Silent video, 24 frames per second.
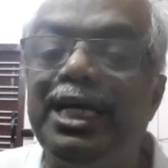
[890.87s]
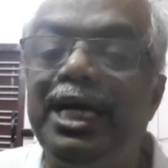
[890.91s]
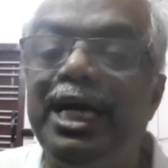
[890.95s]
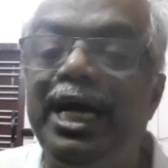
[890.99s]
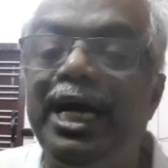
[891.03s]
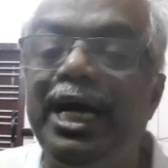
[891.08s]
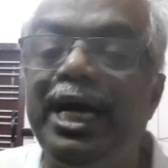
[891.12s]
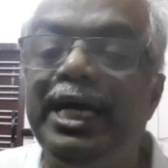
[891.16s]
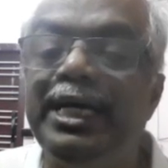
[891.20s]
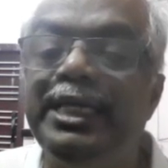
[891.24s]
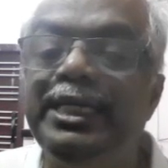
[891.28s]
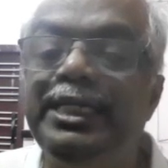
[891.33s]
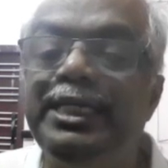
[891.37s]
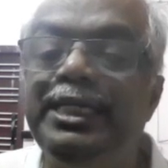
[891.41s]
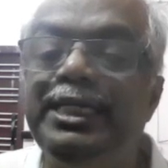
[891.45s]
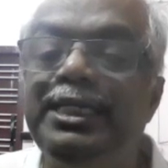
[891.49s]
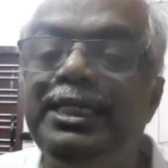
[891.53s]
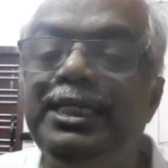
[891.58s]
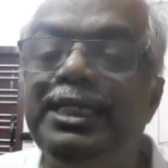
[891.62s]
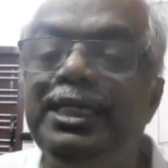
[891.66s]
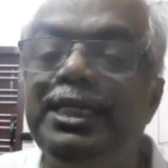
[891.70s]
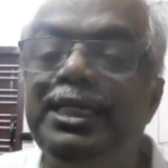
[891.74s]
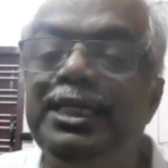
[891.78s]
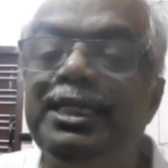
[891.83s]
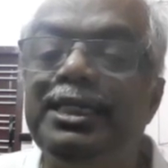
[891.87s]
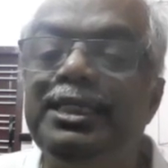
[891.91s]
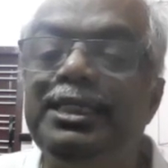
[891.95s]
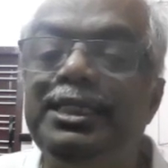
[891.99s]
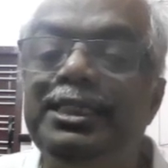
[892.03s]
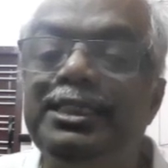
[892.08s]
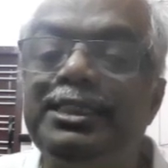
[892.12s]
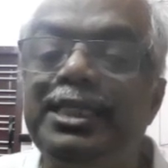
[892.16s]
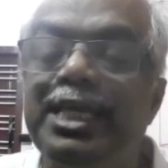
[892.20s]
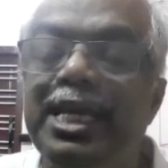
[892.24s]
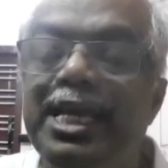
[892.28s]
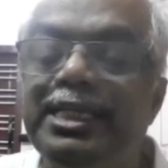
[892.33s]
I
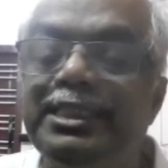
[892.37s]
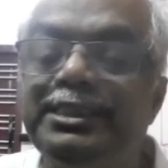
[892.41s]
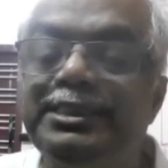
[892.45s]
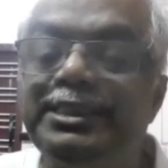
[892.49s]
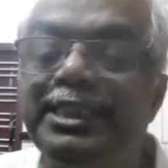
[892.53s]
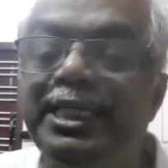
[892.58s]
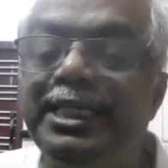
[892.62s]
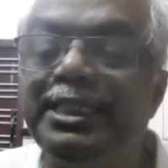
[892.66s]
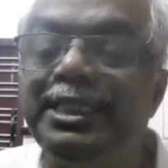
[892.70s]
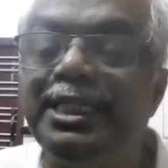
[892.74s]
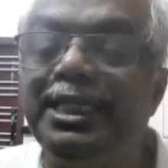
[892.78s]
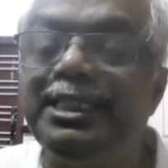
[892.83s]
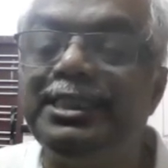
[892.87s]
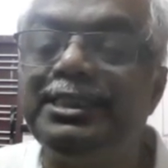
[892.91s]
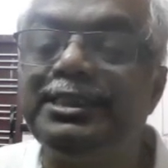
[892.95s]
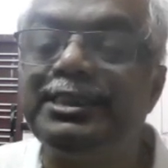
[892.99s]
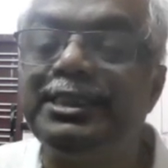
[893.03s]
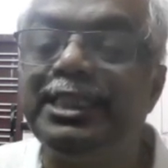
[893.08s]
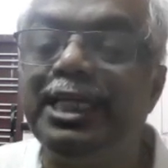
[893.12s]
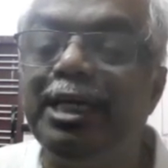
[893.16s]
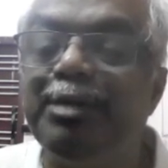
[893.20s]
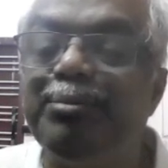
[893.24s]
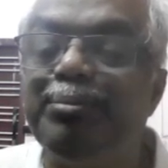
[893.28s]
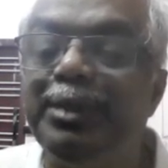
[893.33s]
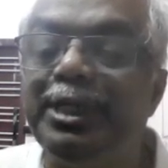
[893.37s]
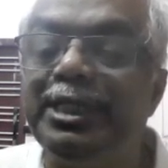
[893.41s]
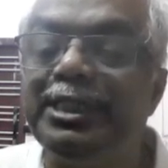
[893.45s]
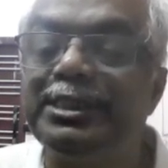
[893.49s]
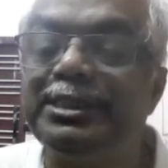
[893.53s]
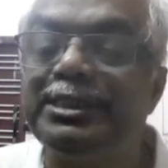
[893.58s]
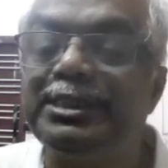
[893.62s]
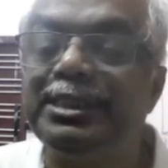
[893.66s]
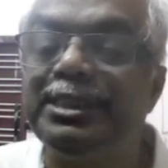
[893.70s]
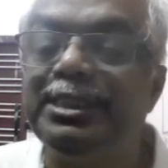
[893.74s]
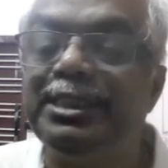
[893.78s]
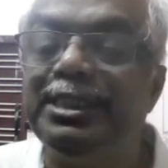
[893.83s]
is exactly same
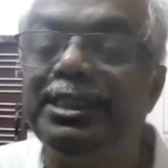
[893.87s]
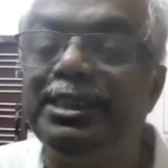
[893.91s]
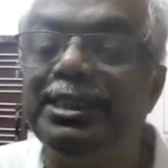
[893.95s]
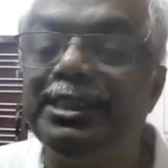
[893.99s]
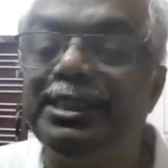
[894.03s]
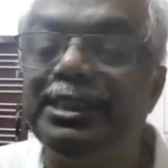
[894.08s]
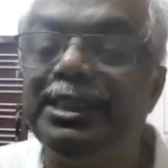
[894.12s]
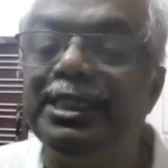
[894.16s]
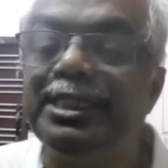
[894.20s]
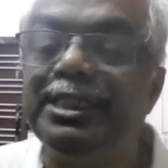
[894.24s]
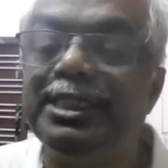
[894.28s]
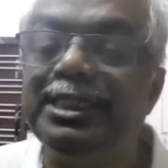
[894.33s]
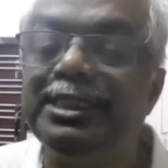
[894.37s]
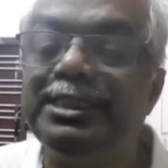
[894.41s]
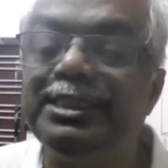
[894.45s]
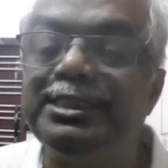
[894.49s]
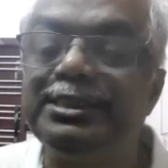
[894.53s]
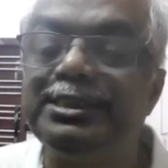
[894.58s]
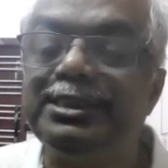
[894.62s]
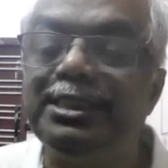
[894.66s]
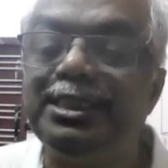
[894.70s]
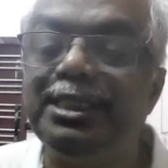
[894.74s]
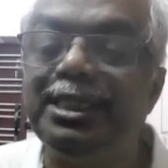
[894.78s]
as energy